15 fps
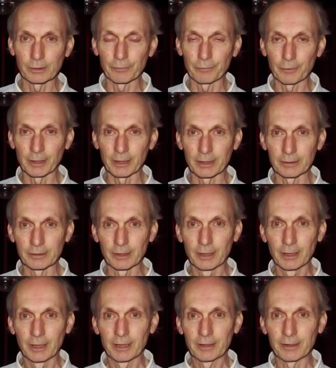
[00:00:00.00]
defined.
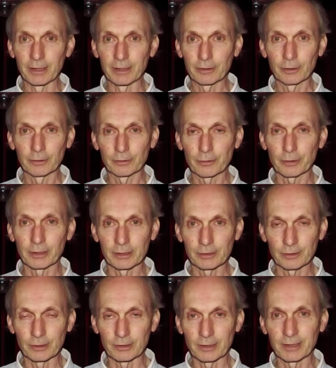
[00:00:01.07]
The
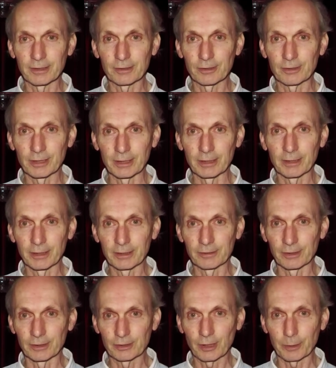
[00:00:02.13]
contrast, the density is
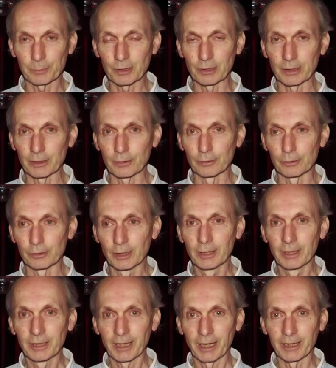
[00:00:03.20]
exceptionally good,
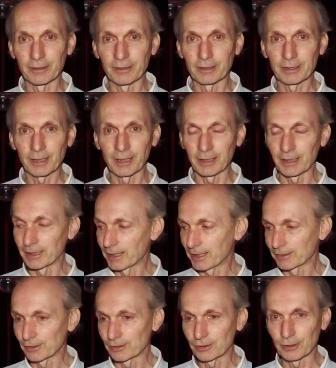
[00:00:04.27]
and the colour
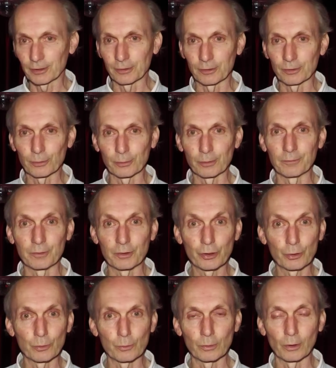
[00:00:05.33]
has a certain sort of
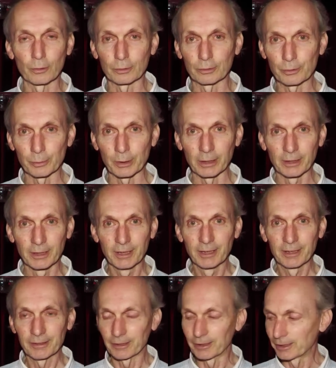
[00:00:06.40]
Dune look to it
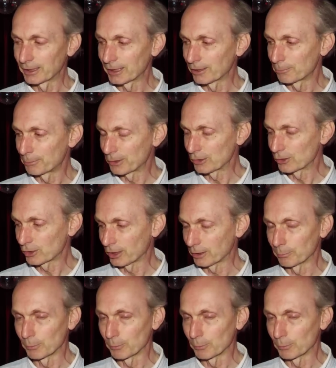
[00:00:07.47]
that I now appreciate